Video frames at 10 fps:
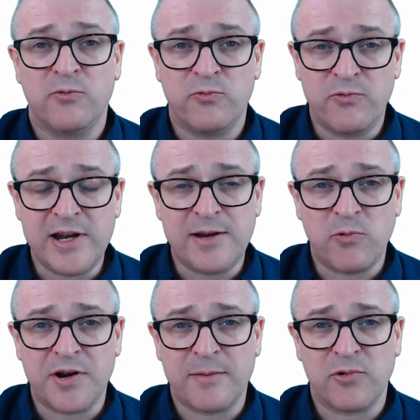Really
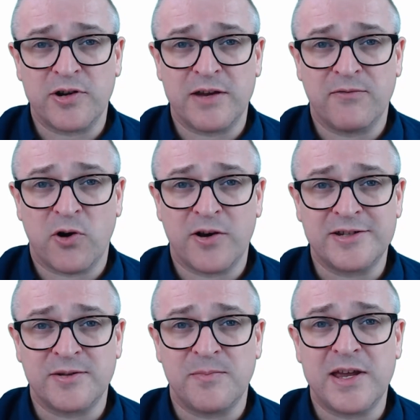what I'm looking for
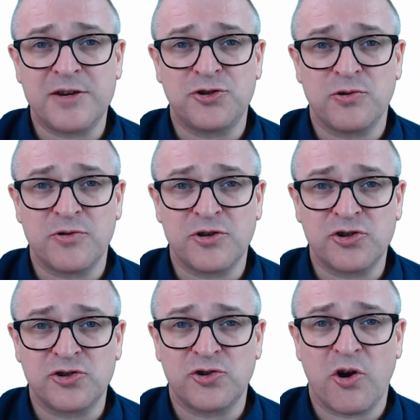is to make sure the
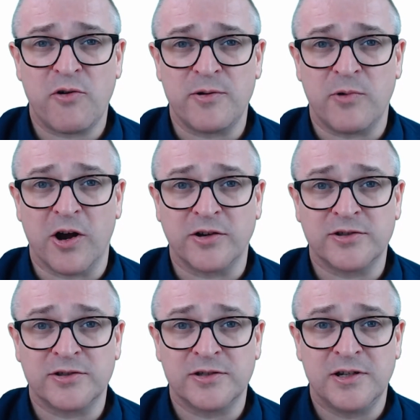story
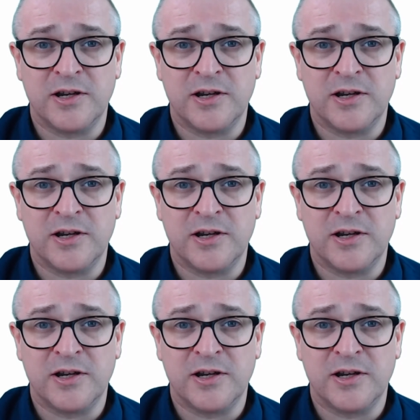works.